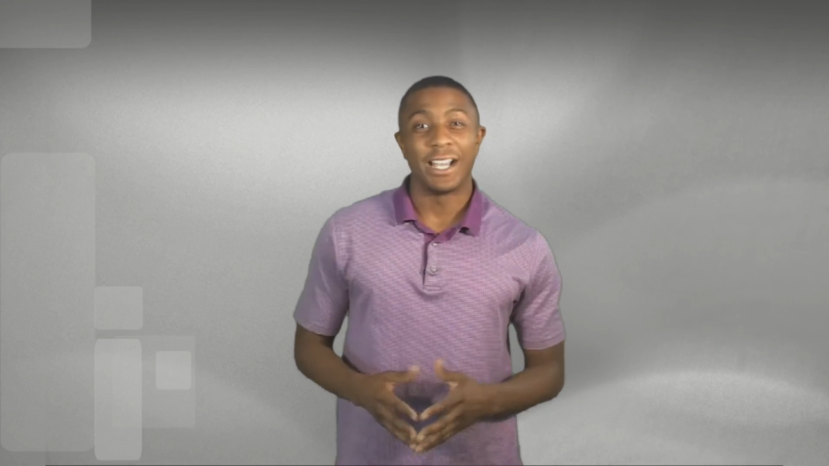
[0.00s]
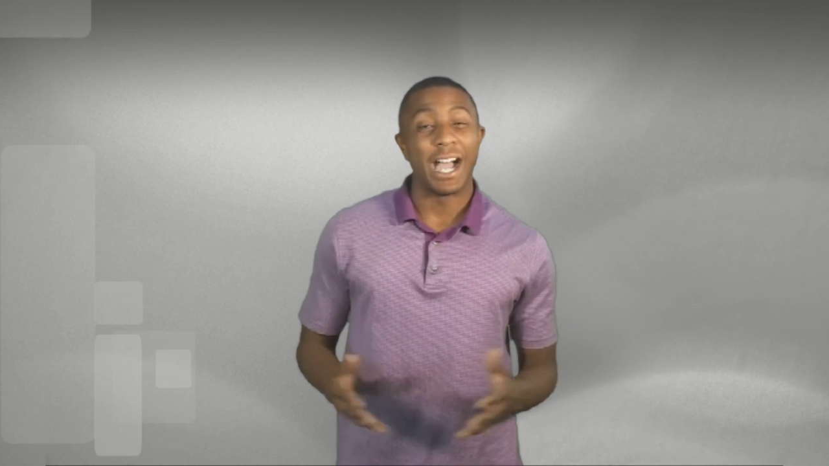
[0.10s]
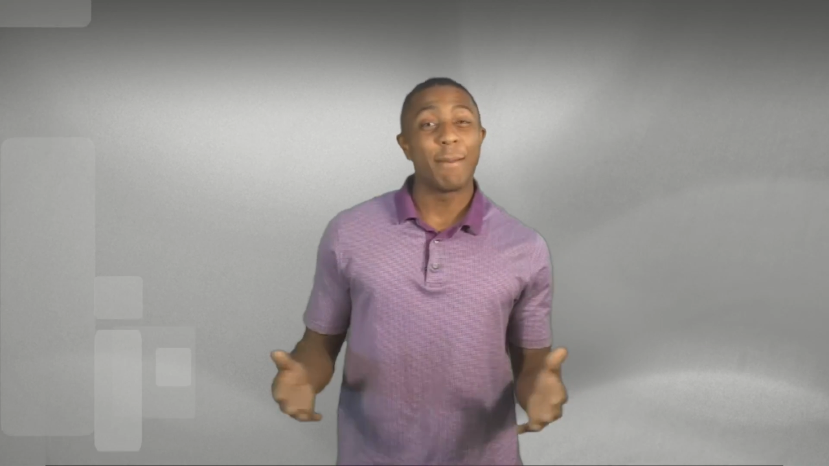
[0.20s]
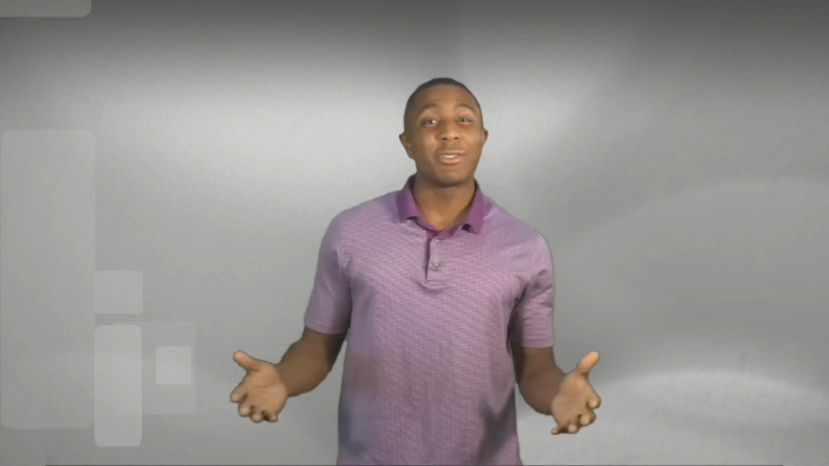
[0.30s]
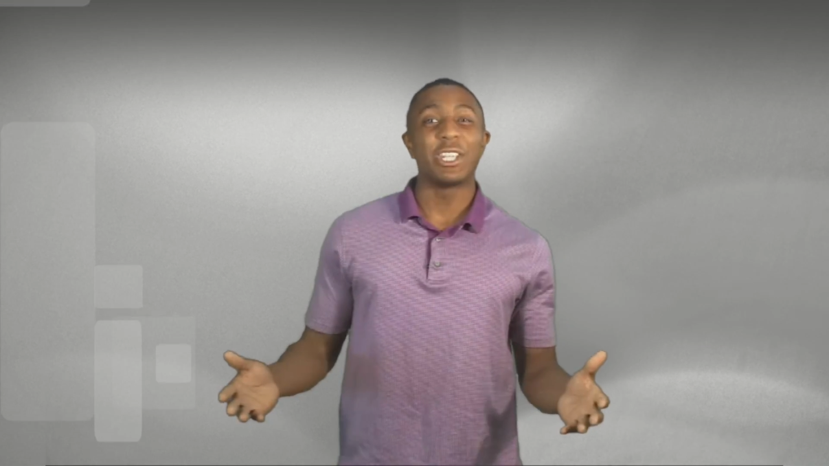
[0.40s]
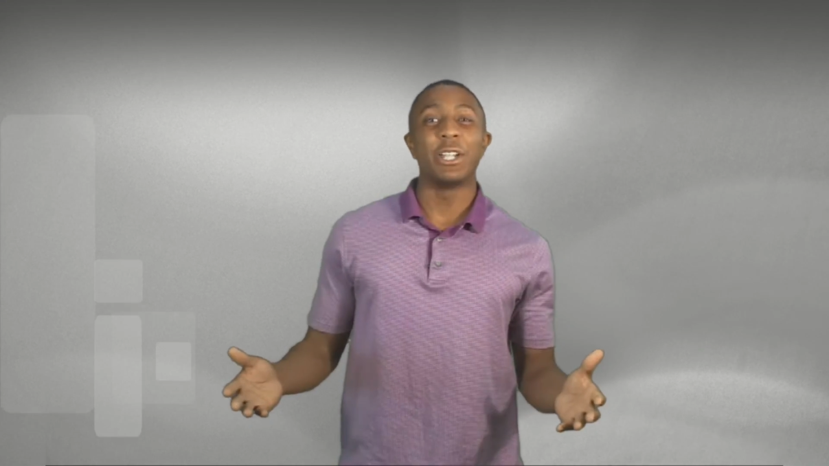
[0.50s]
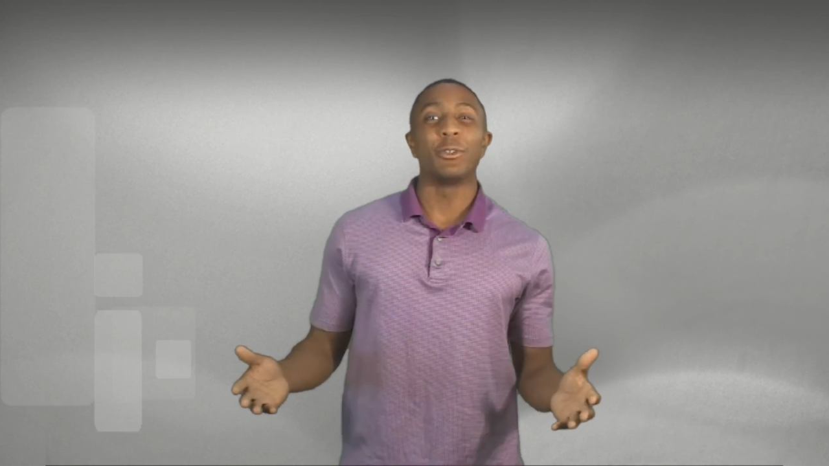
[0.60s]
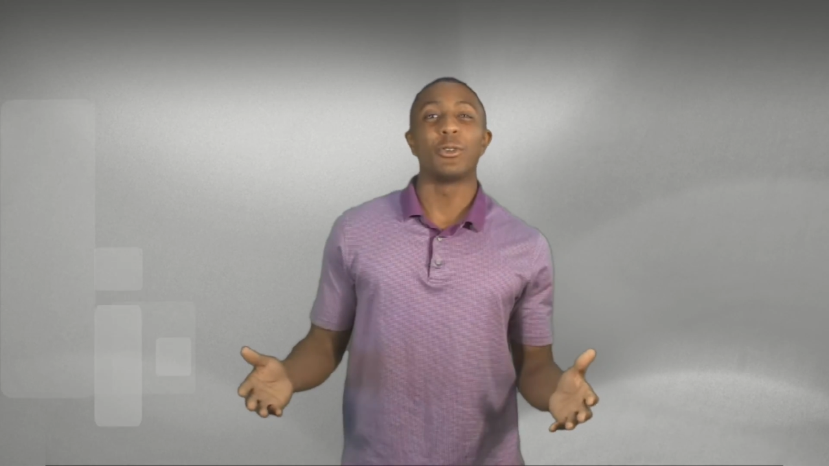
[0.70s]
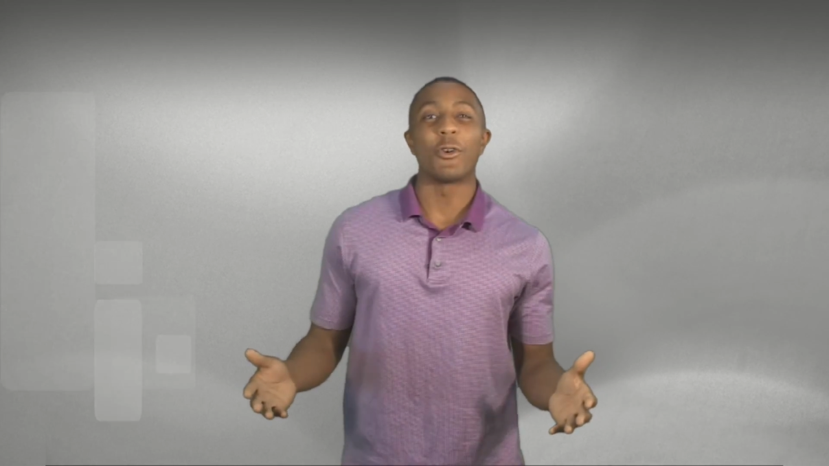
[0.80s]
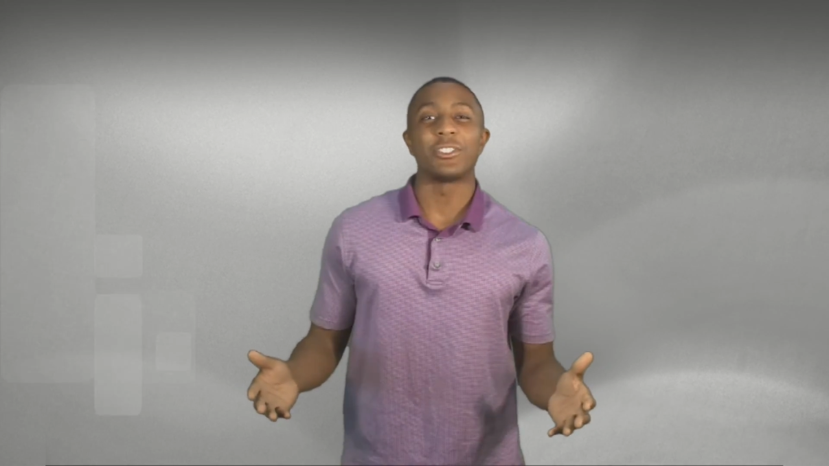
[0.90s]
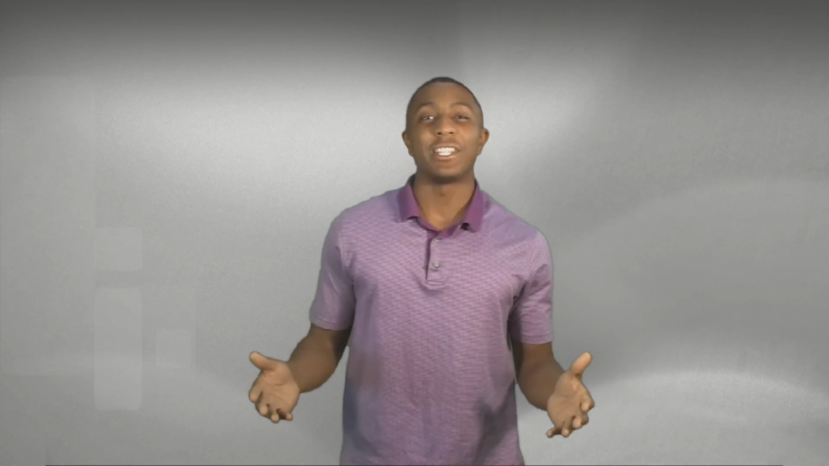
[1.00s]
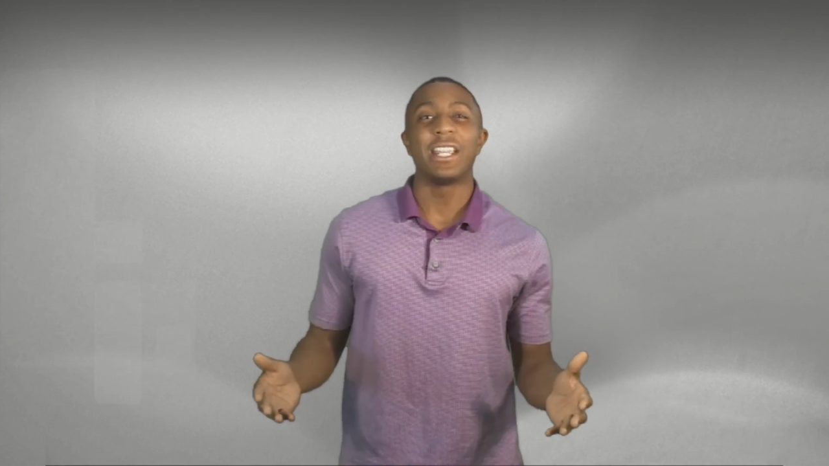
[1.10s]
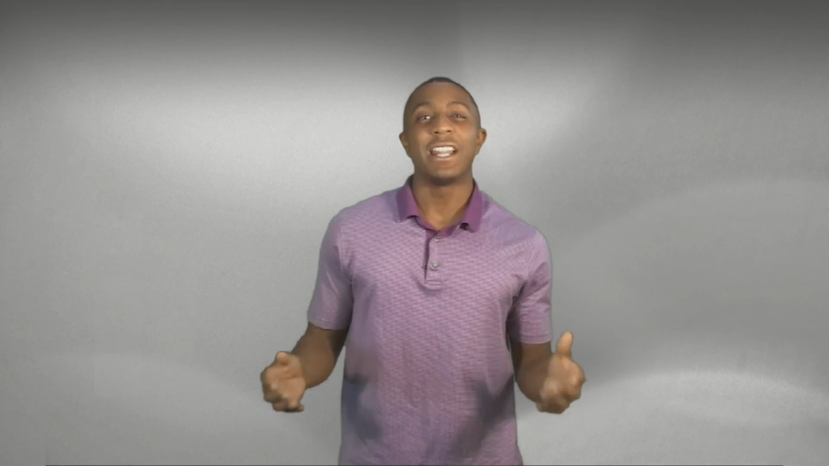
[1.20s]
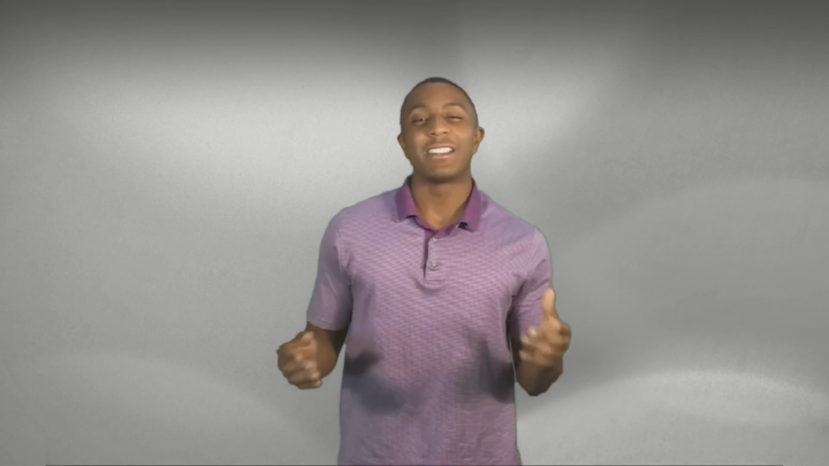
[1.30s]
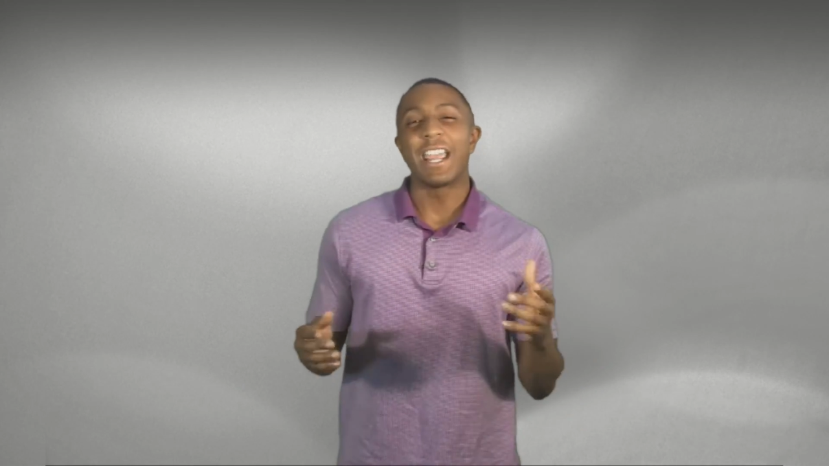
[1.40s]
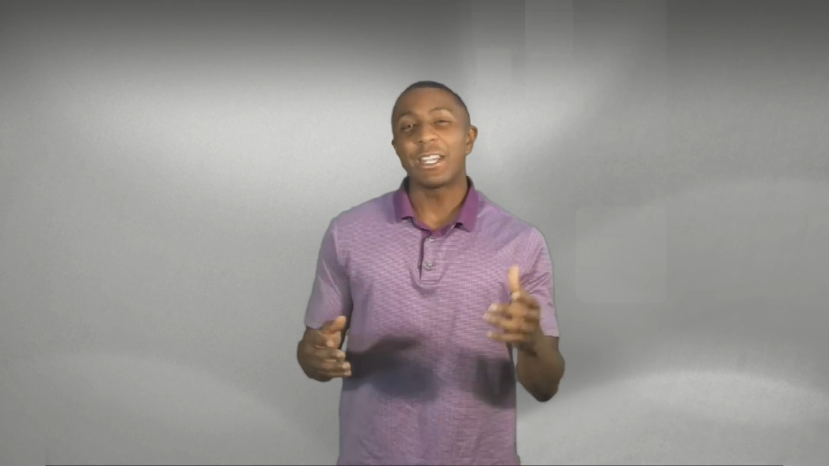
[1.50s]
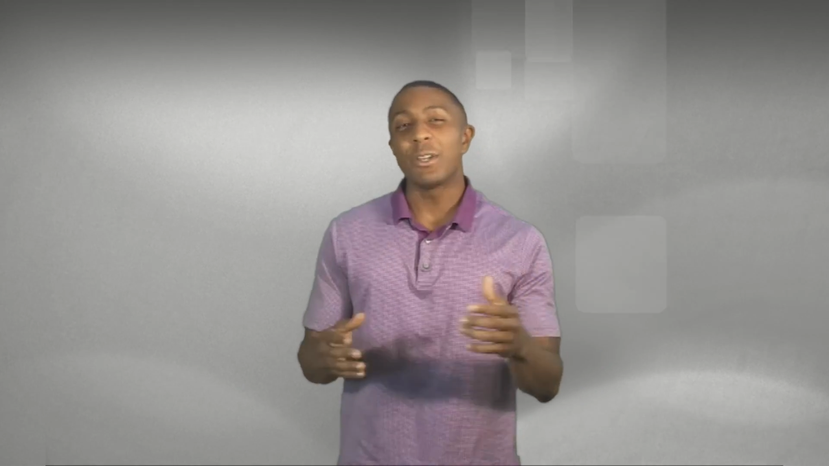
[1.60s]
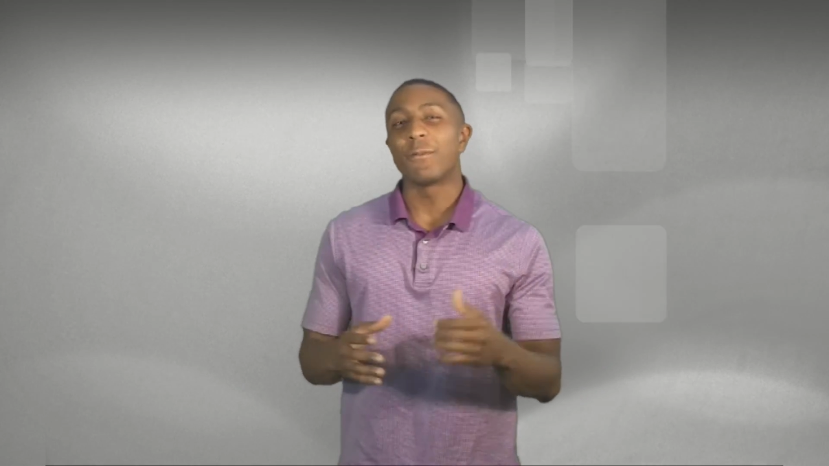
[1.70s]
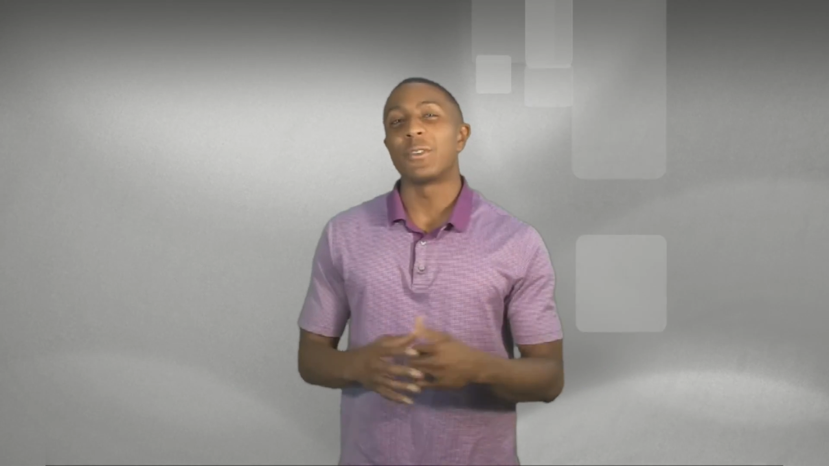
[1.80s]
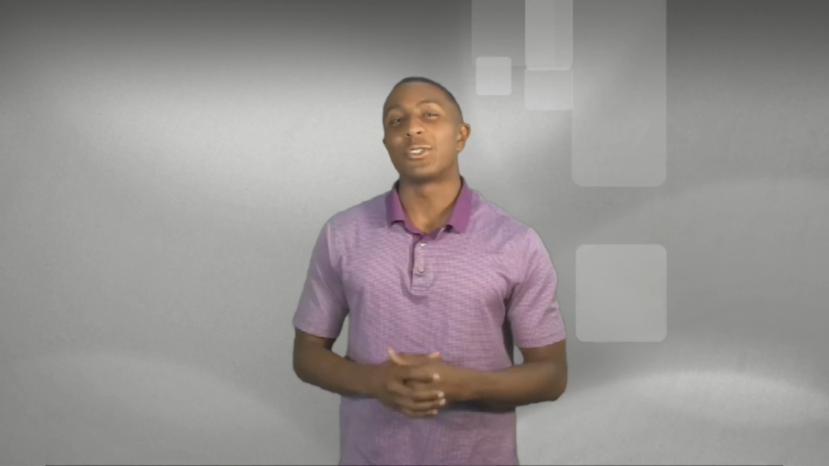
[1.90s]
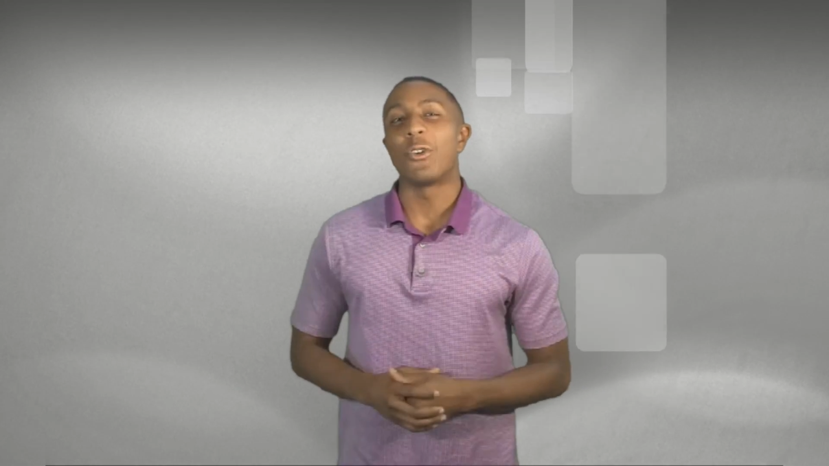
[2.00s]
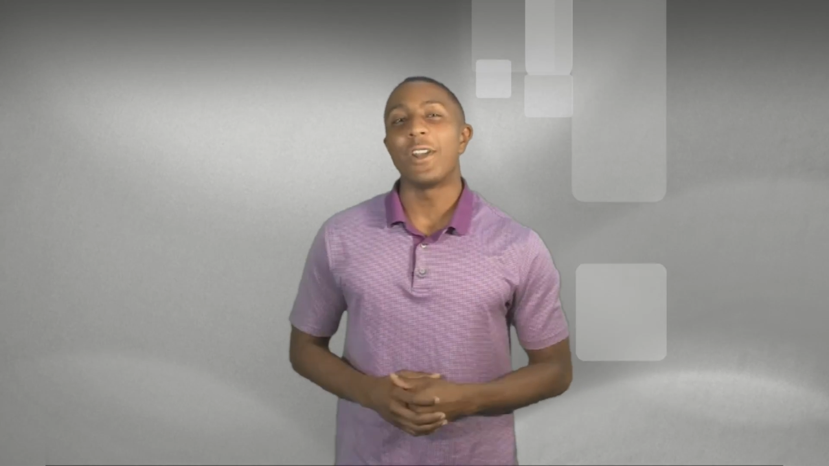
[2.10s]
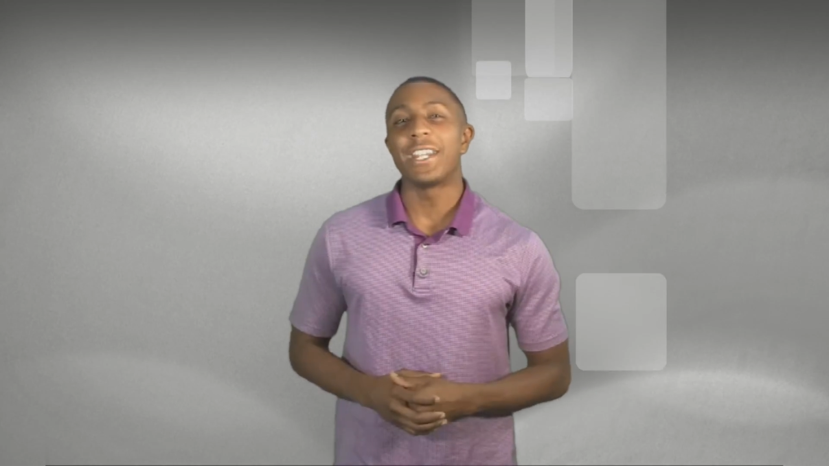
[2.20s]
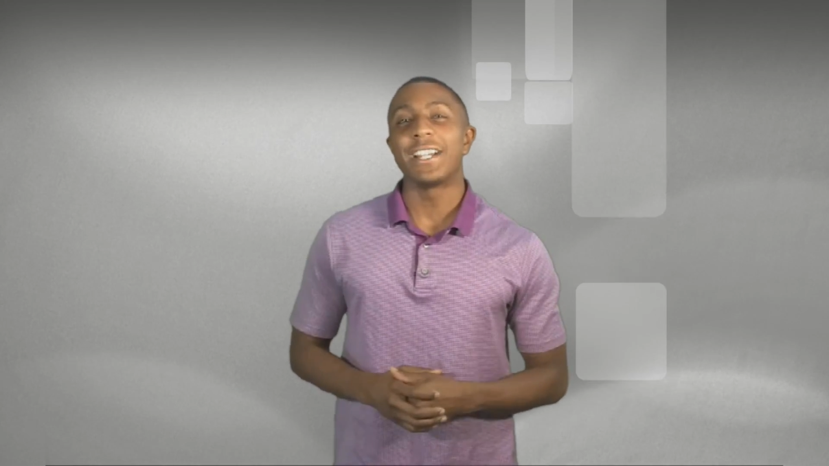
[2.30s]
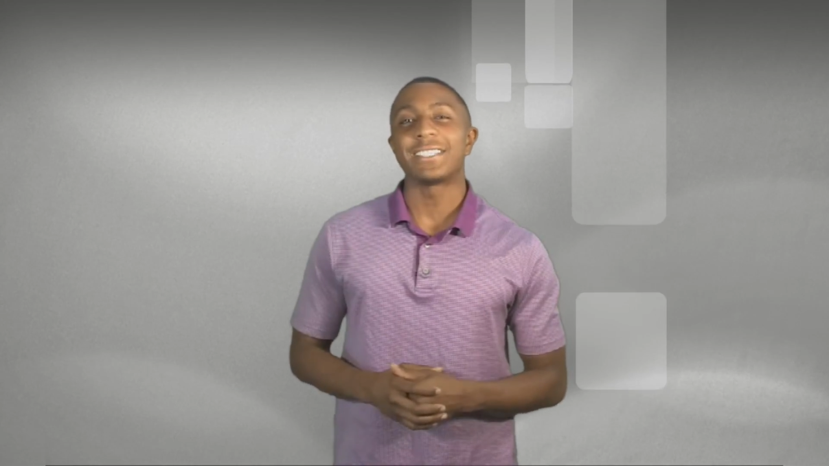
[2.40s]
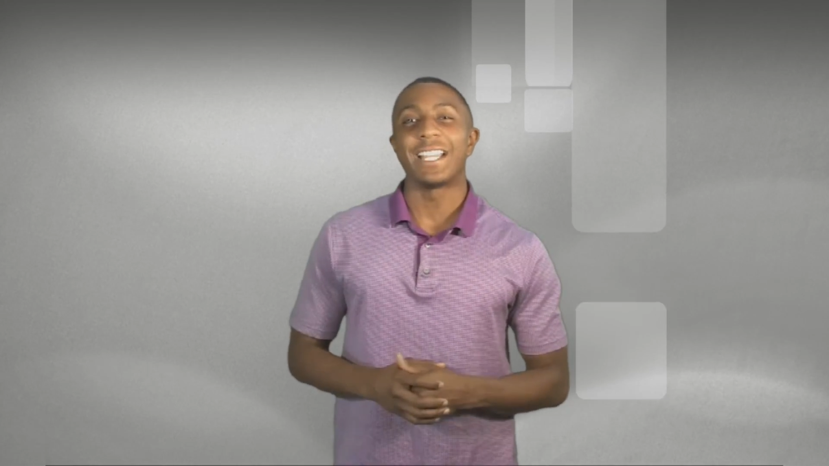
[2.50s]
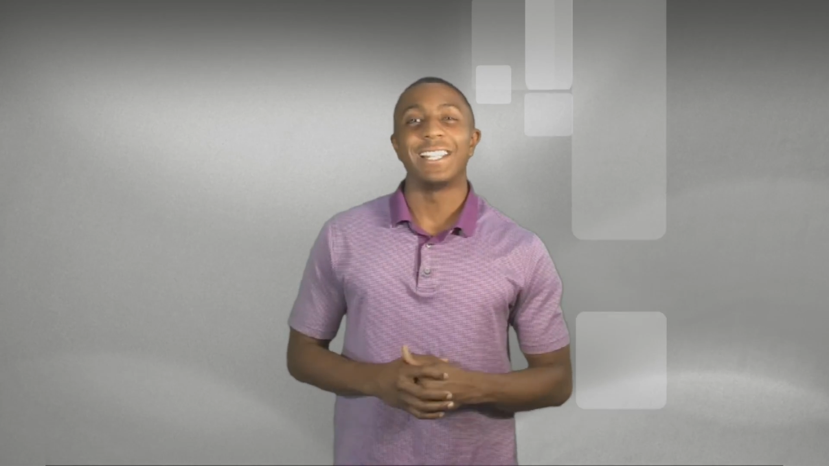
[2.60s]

I'm Theo Dorsey. Thank you for joining us